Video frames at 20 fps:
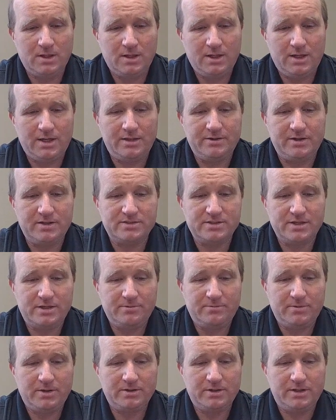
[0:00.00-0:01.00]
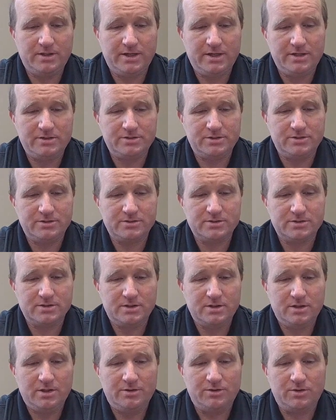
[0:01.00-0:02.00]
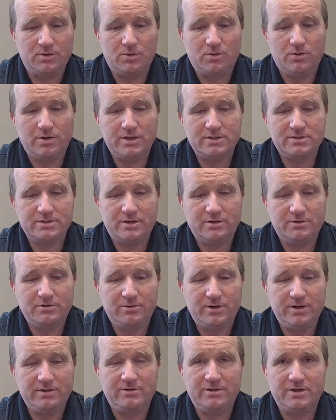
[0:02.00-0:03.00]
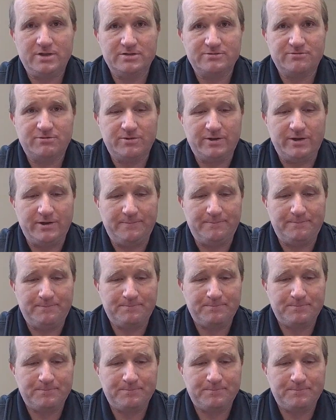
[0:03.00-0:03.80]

And they said among the nations, The Lord has done great things for them.